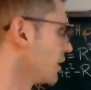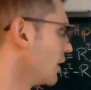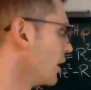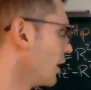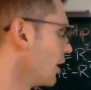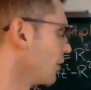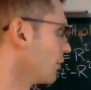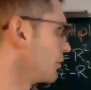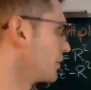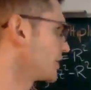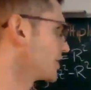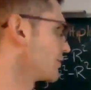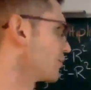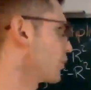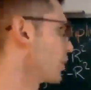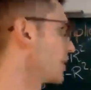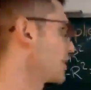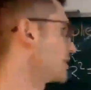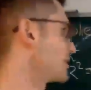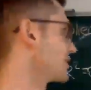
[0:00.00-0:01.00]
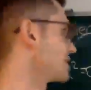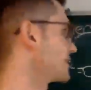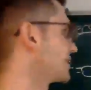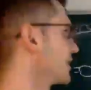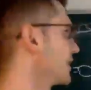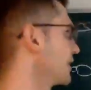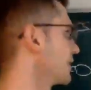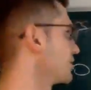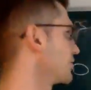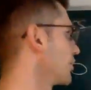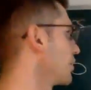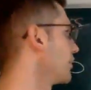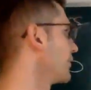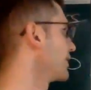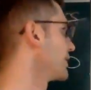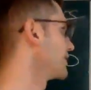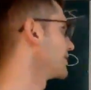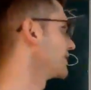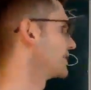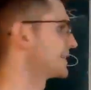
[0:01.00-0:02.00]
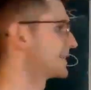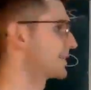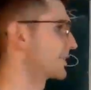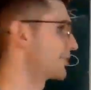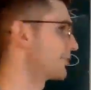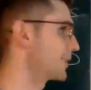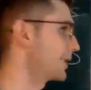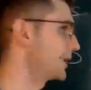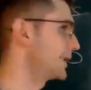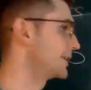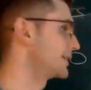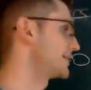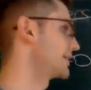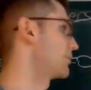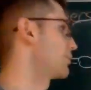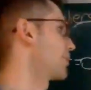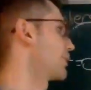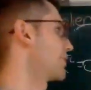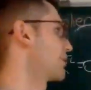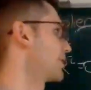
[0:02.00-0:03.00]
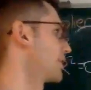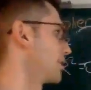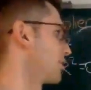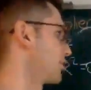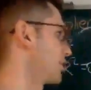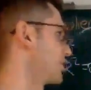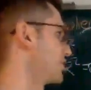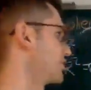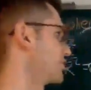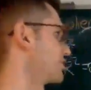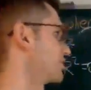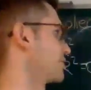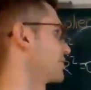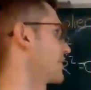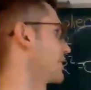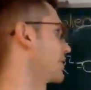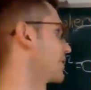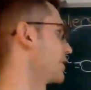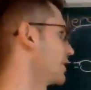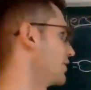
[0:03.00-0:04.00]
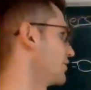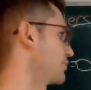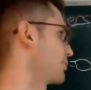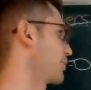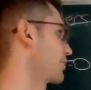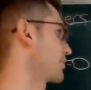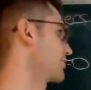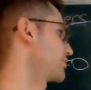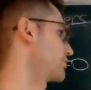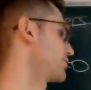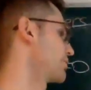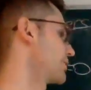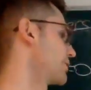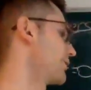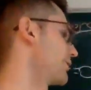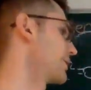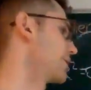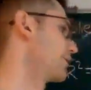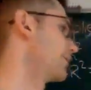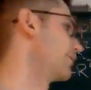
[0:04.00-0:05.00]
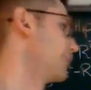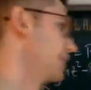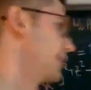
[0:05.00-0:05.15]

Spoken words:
was by solving these three separate equations, right? Each partial derivative being